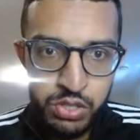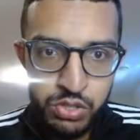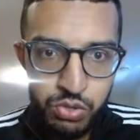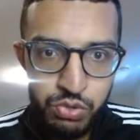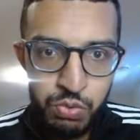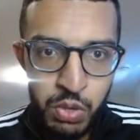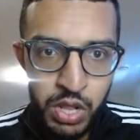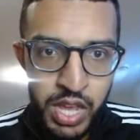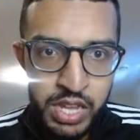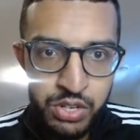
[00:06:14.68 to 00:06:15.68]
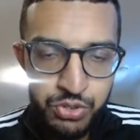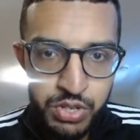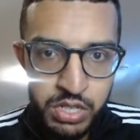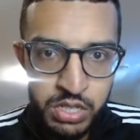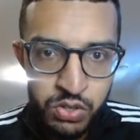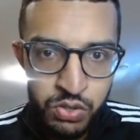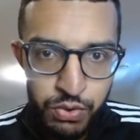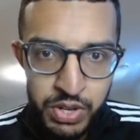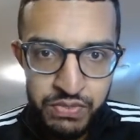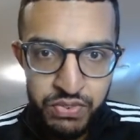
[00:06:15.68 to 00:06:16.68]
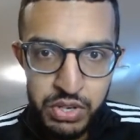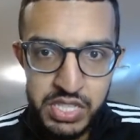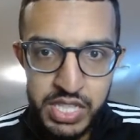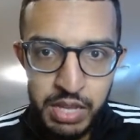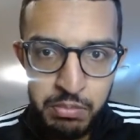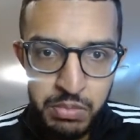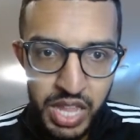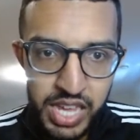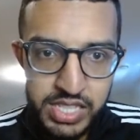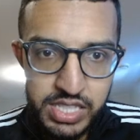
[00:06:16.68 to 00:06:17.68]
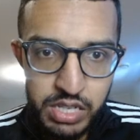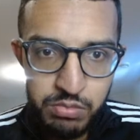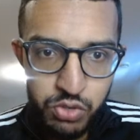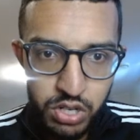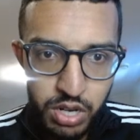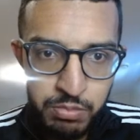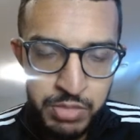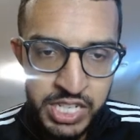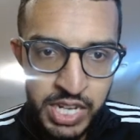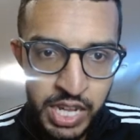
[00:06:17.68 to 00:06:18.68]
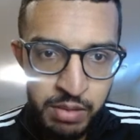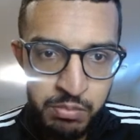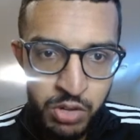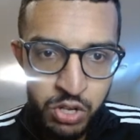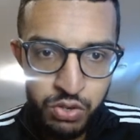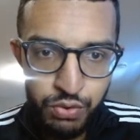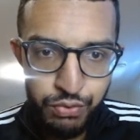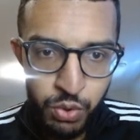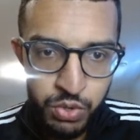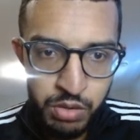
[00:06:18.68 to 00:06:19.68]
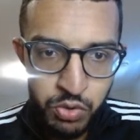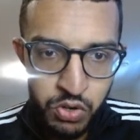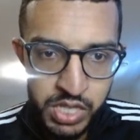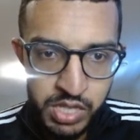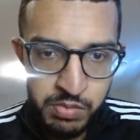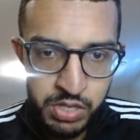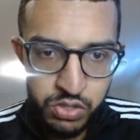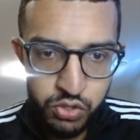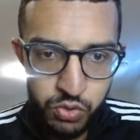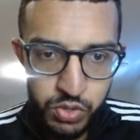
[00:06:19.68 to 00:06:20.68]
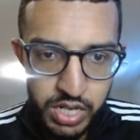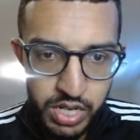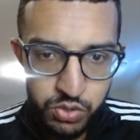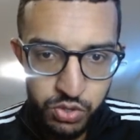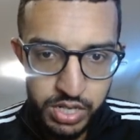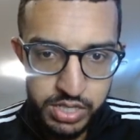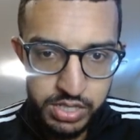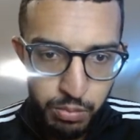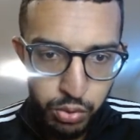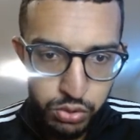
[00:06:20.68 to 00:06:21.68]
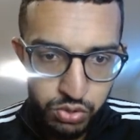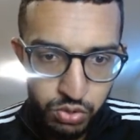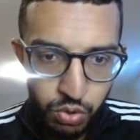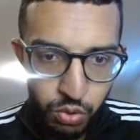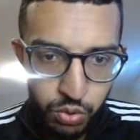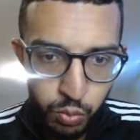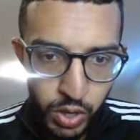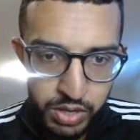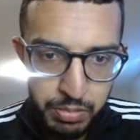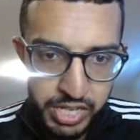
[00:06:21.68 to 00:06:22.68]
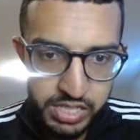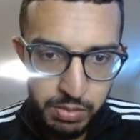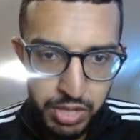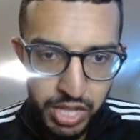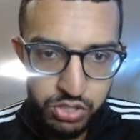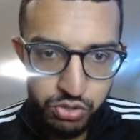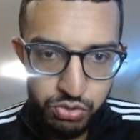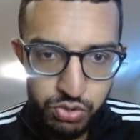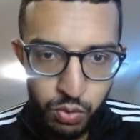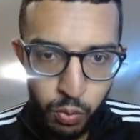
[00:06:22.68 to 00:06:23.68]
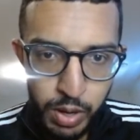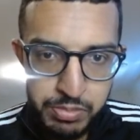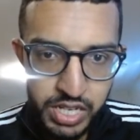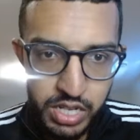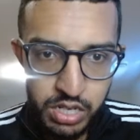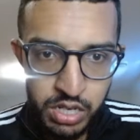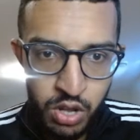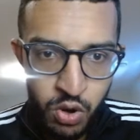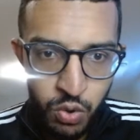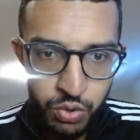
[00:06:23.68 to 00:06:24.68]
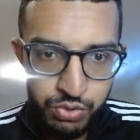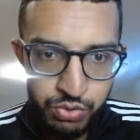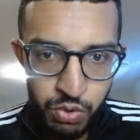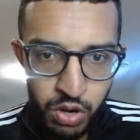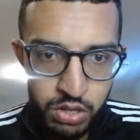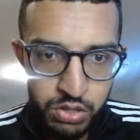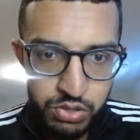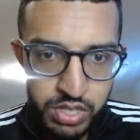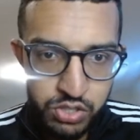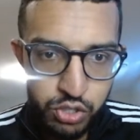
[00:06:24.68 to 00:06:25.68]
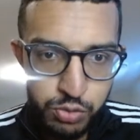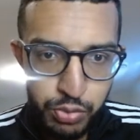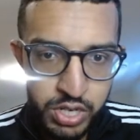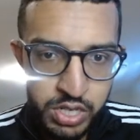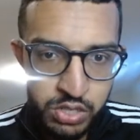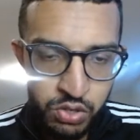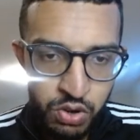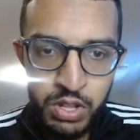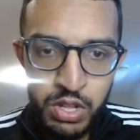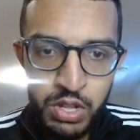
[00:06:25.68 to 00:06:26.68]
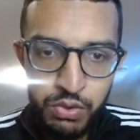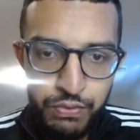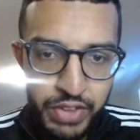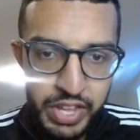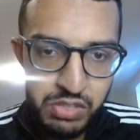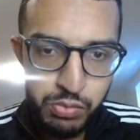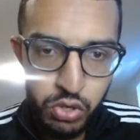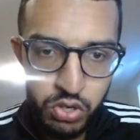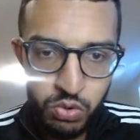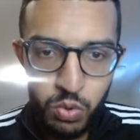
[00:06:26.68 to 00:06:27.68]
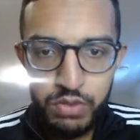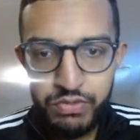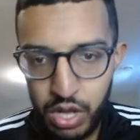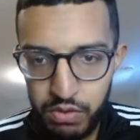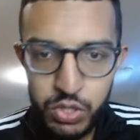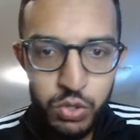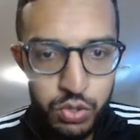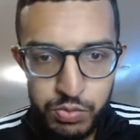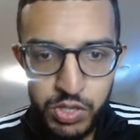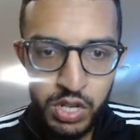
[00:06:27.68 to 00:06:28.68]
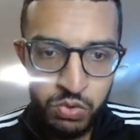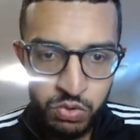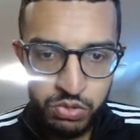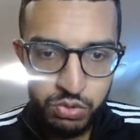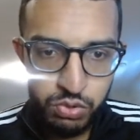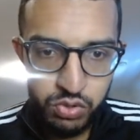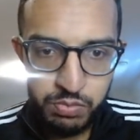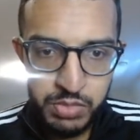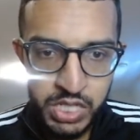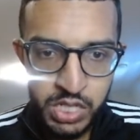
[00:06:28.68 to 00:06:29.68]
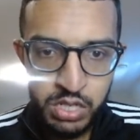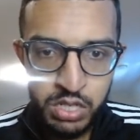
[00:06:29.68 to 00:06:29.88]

So you will enter in your first name, last name, your company name, your phone number, email, street address, postal code, what best applies to you, your website or URL. You can just put in your Facebook, or if you have a YouTube channel or social media,